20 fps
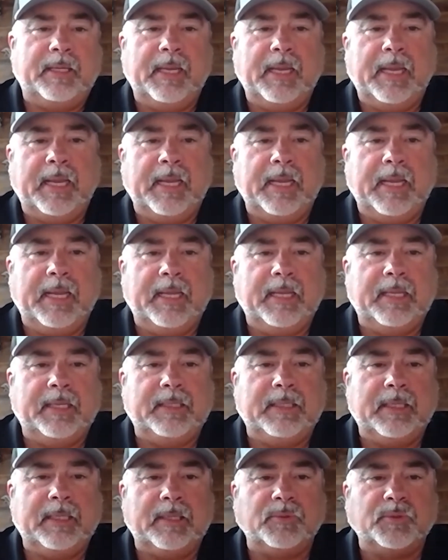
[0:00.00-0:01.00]

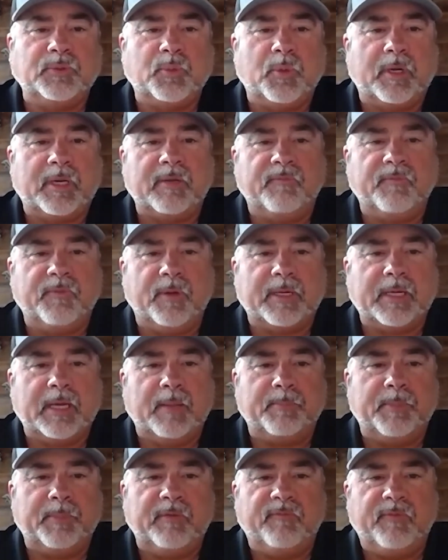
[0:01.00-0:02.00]
And I was working for a
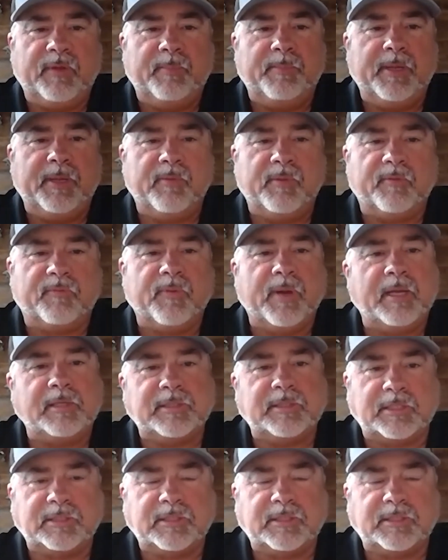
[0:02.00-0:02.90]
company, VP of their franchise